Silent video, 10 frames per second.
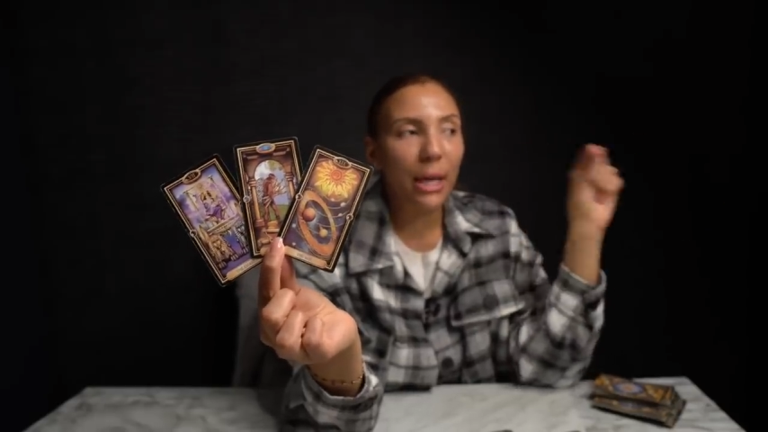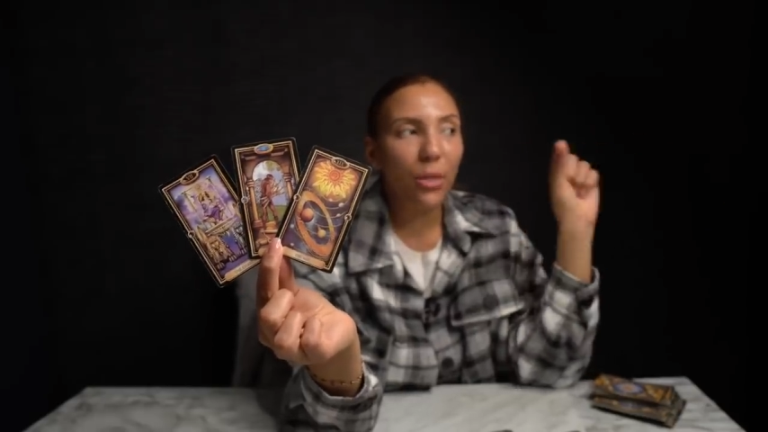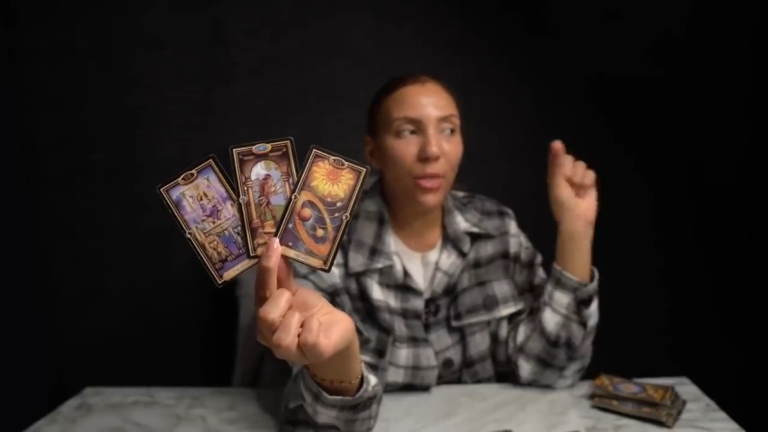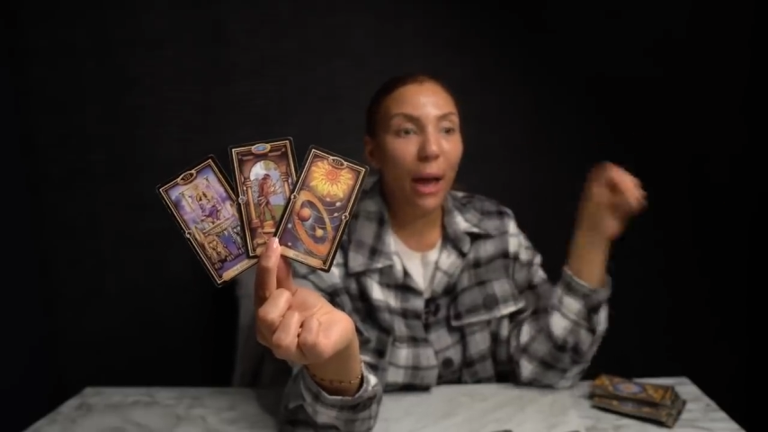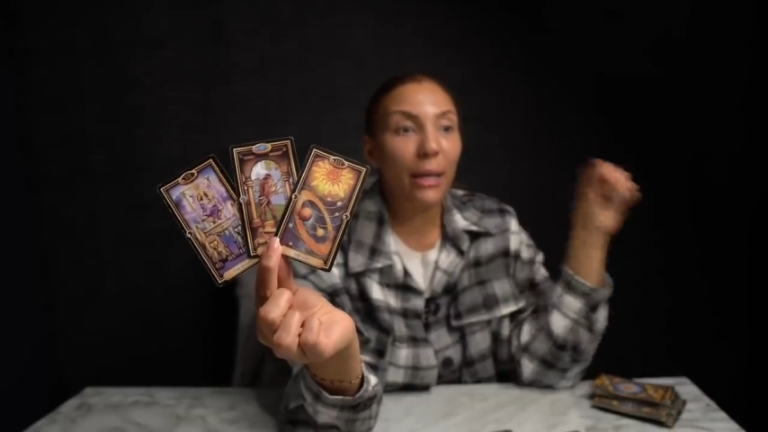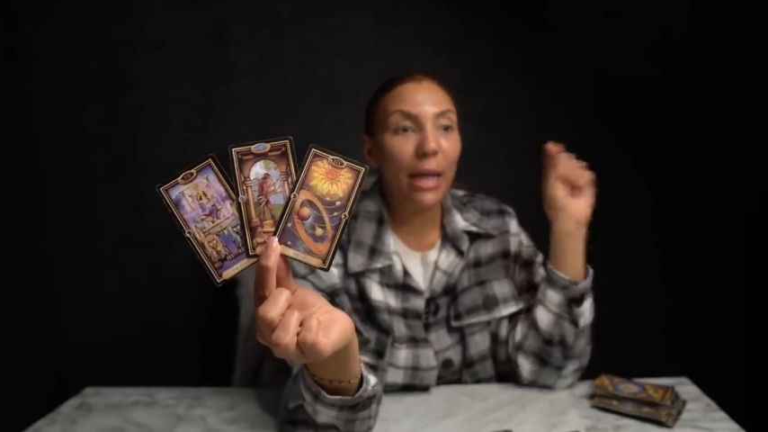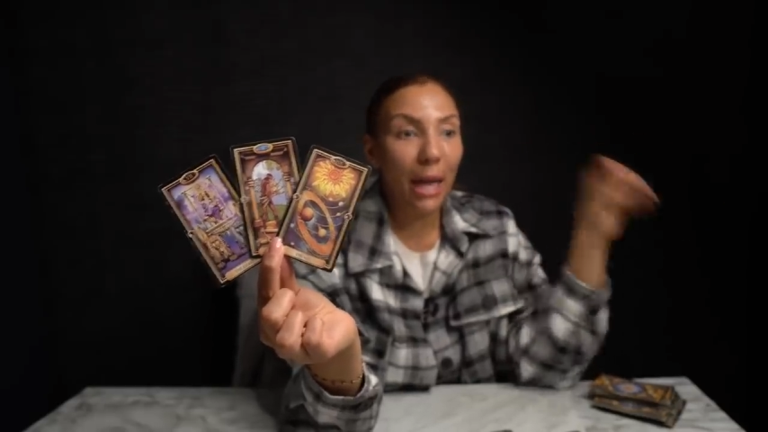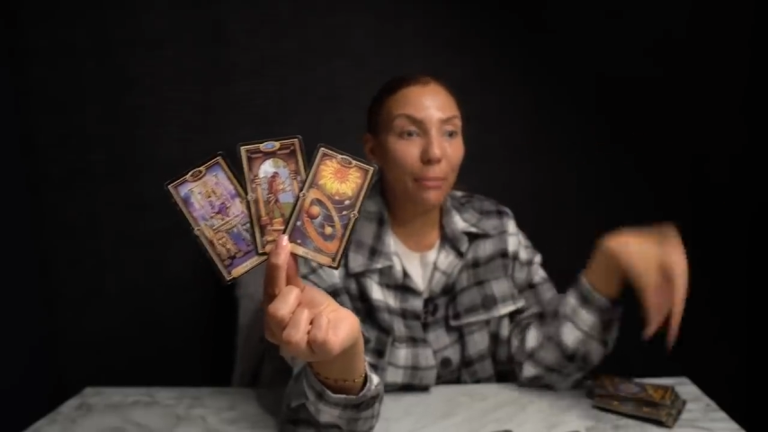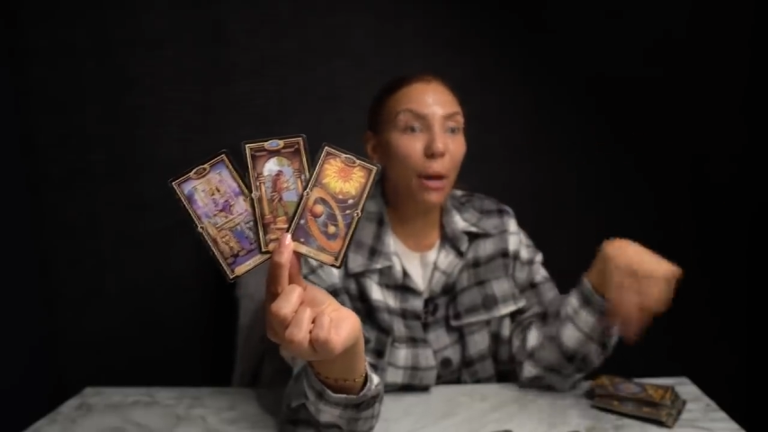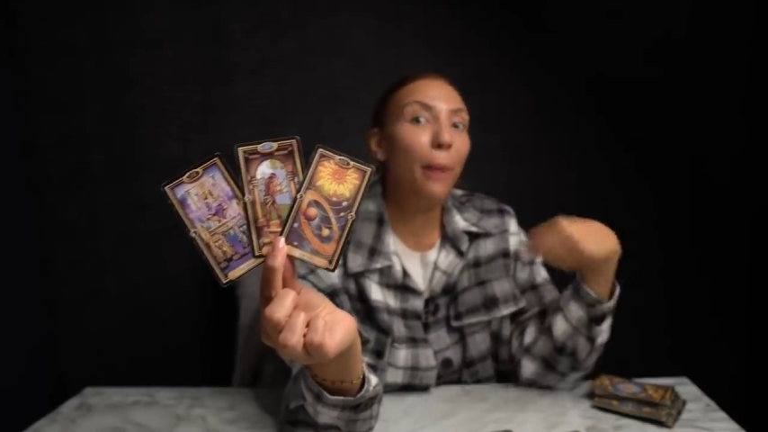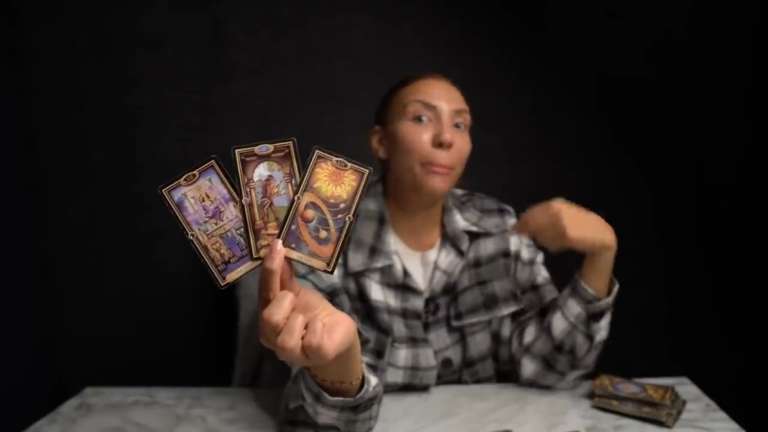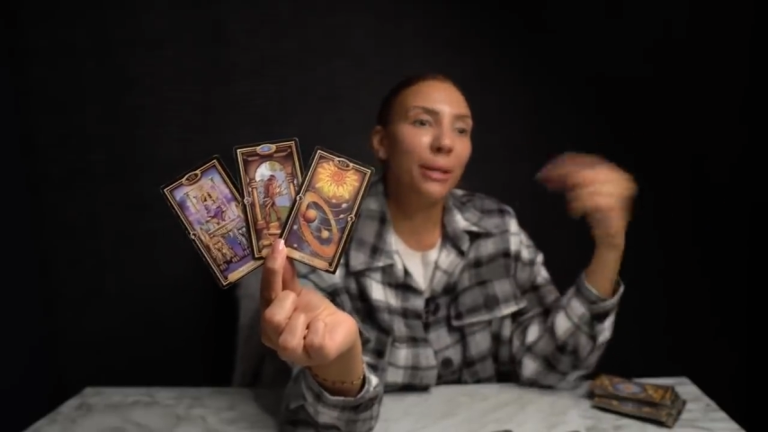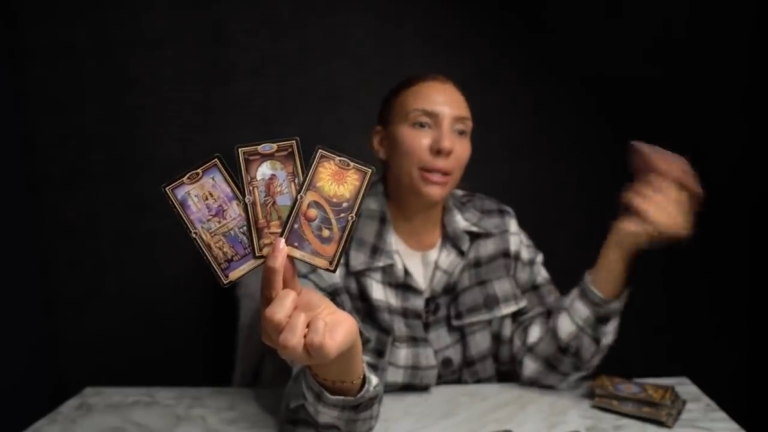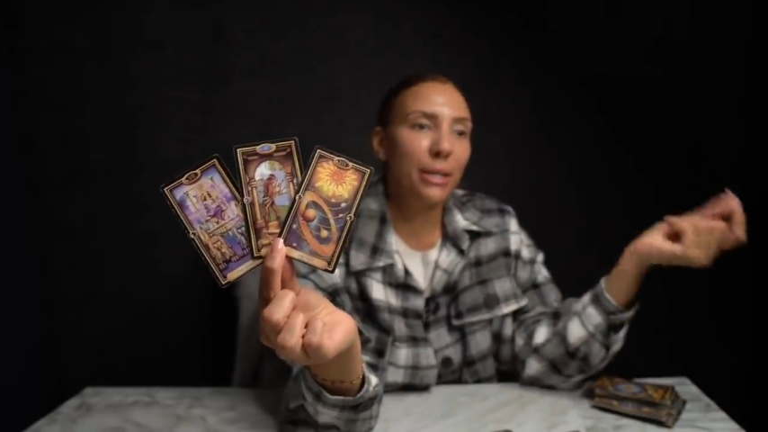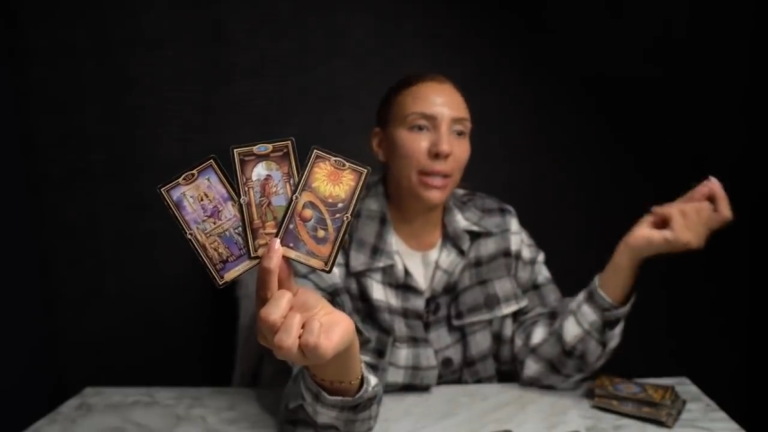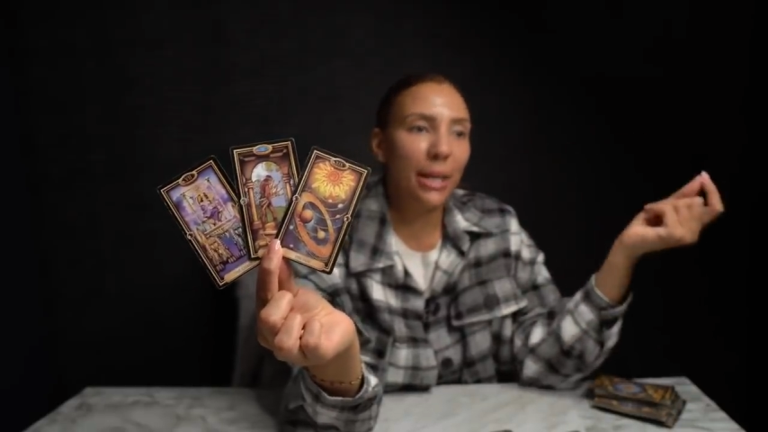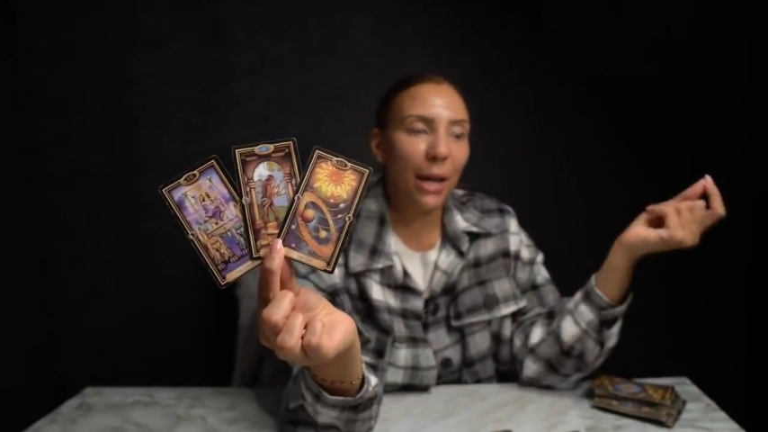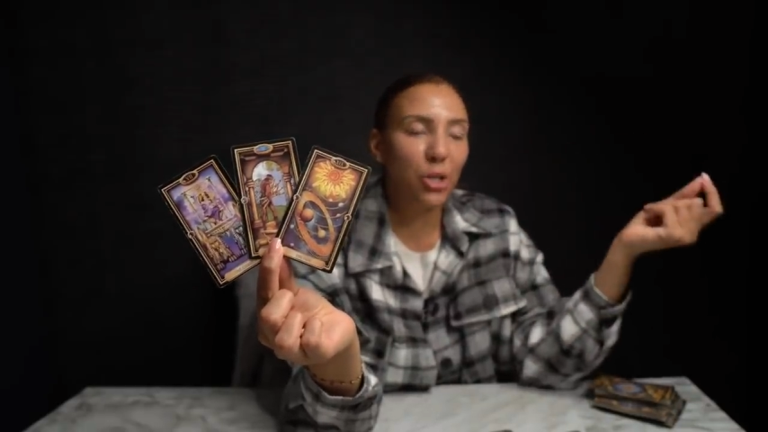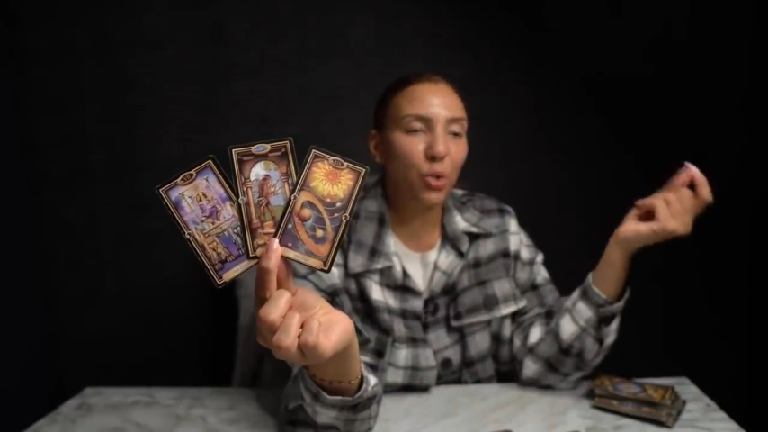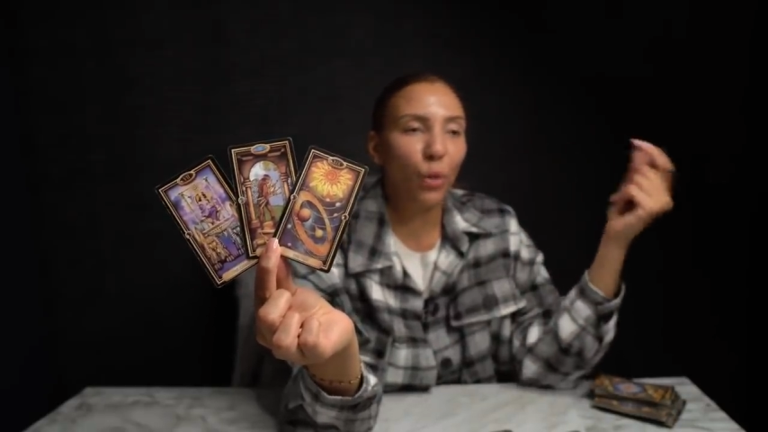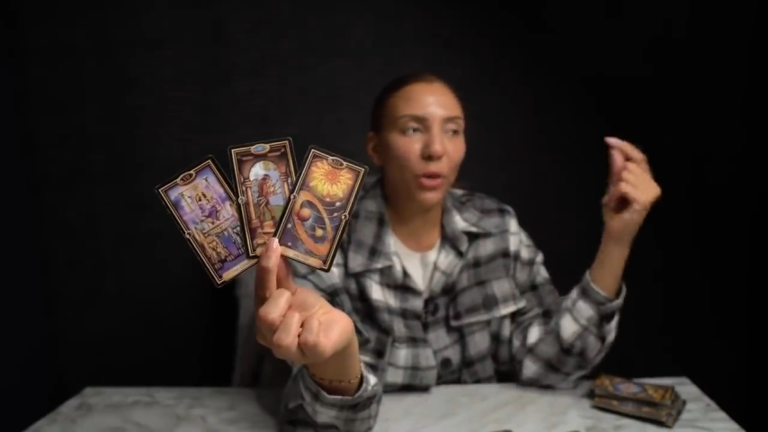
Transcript: that came up in this connection